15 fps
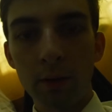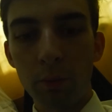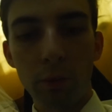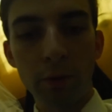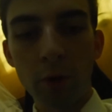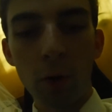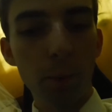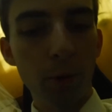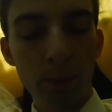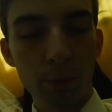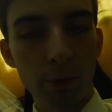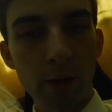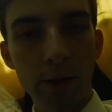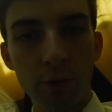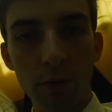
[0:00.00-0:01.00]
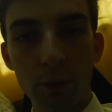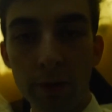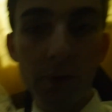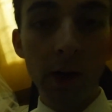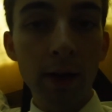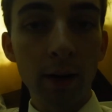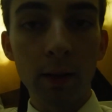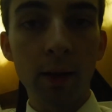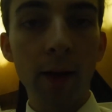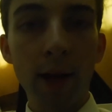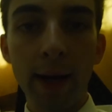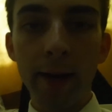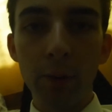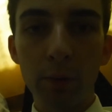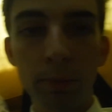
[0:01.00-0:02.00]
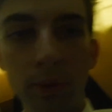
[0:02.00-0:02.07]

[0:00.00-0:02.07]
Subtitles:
with no preparation. We've done it a lot, and we've